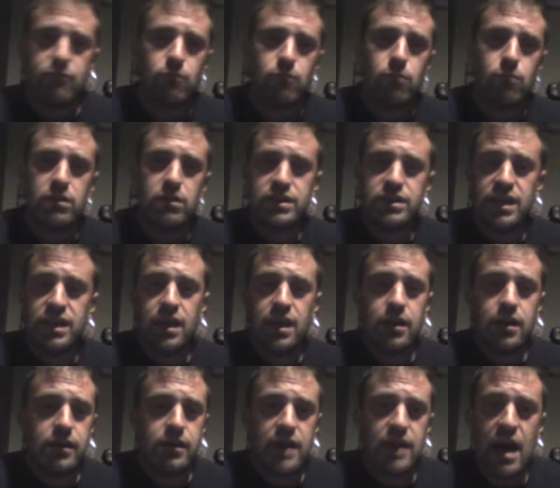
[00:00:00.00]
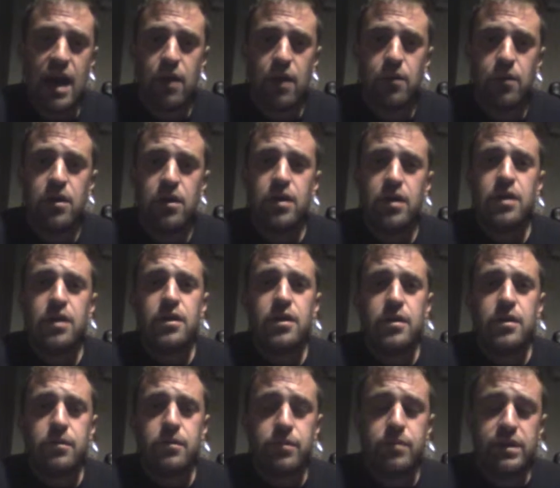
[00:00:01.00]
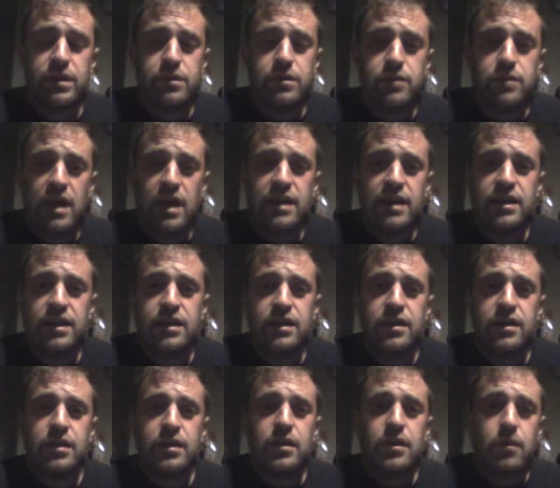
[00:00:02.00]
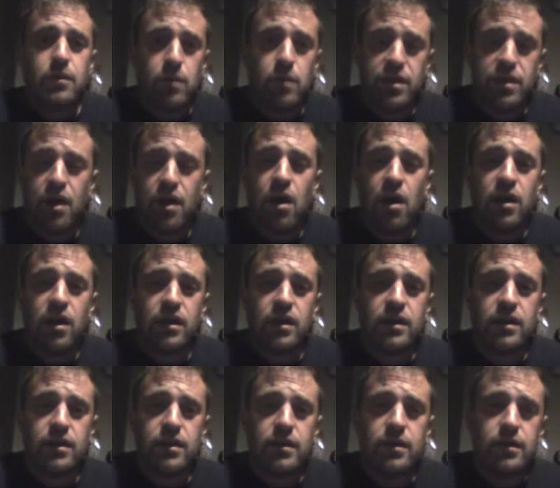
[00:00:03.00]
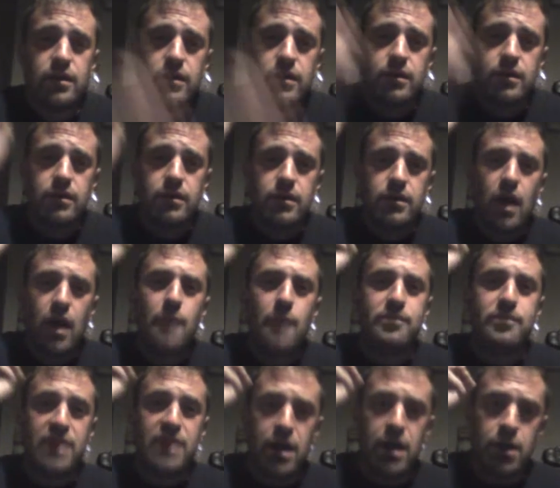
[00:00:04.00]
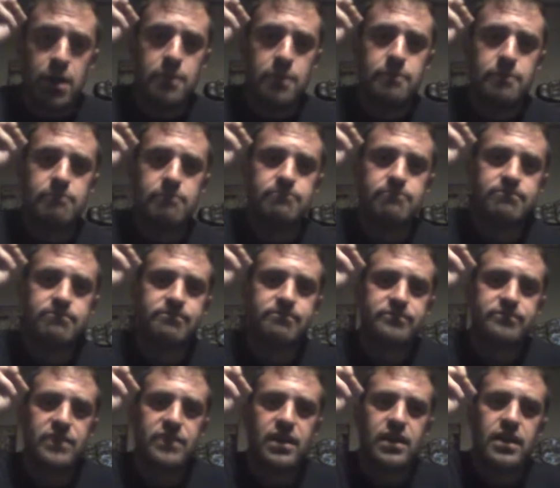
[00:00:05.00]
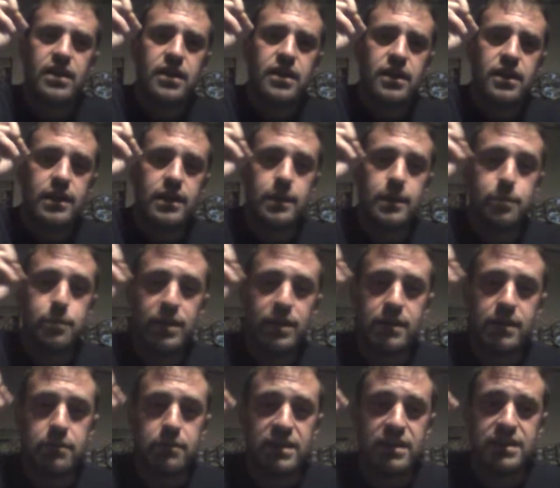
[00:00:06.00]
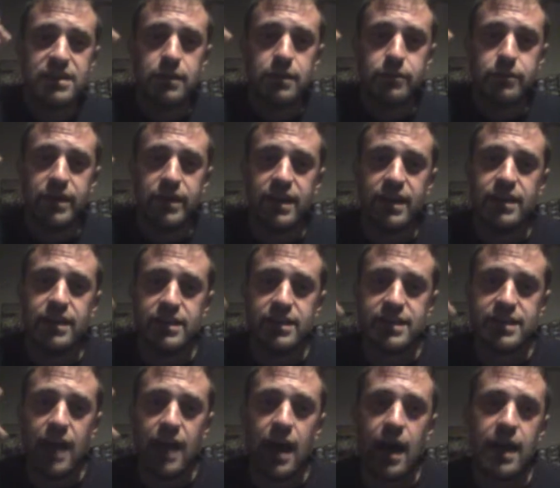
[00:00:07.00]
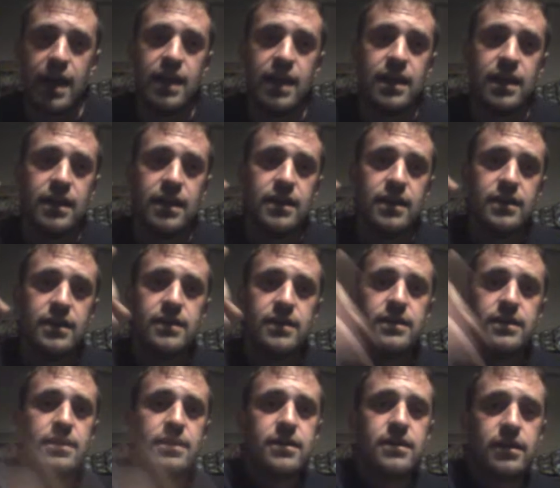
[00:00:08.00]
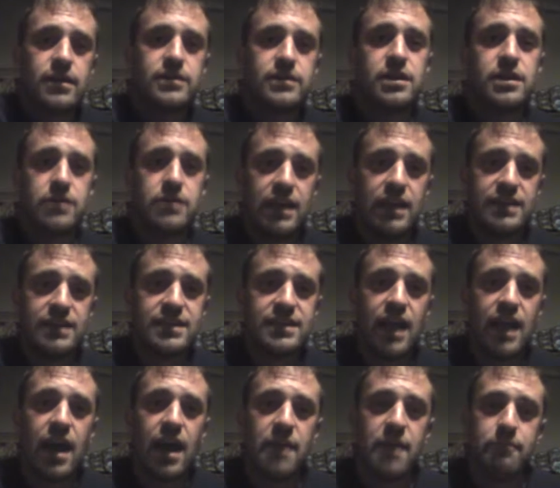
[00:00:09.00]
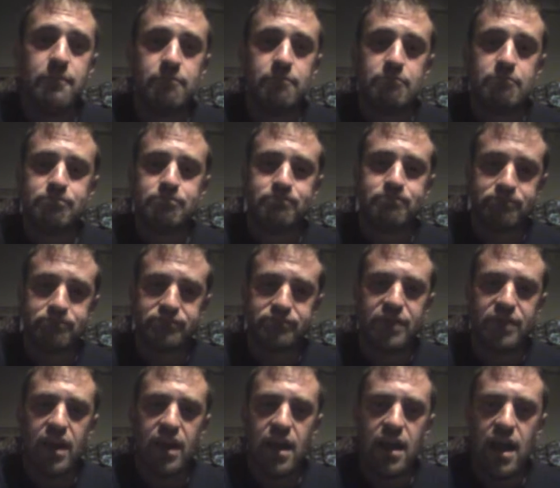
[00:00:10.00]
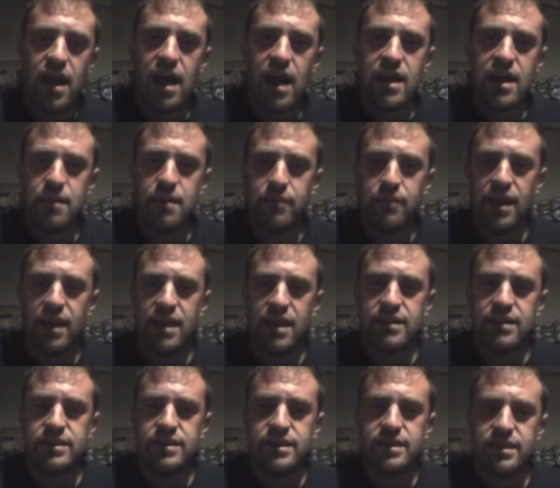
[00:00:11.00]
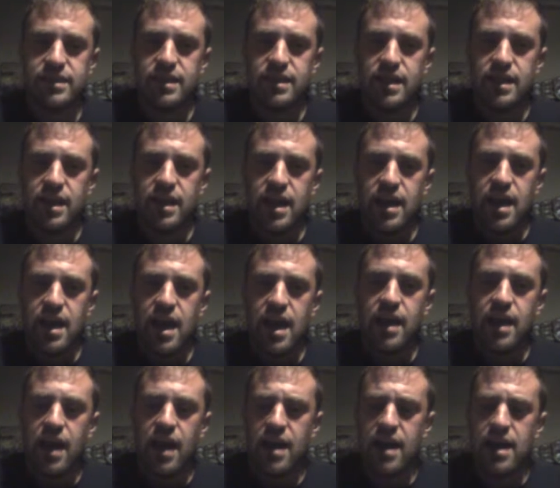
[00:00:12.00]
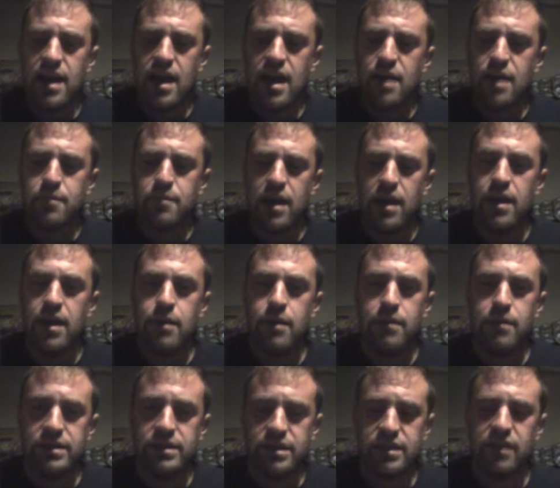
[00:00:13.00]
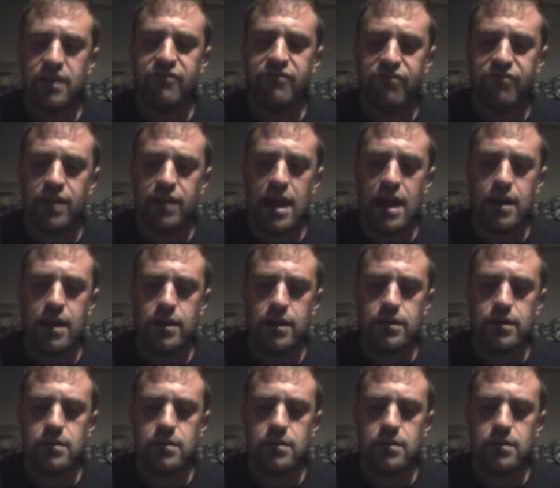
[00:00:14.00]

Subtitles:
Once again, now reunited with Hawk up there in the big wrestling ring in the sky. Until next time, I am Lance, and I am a wrestling fanatic.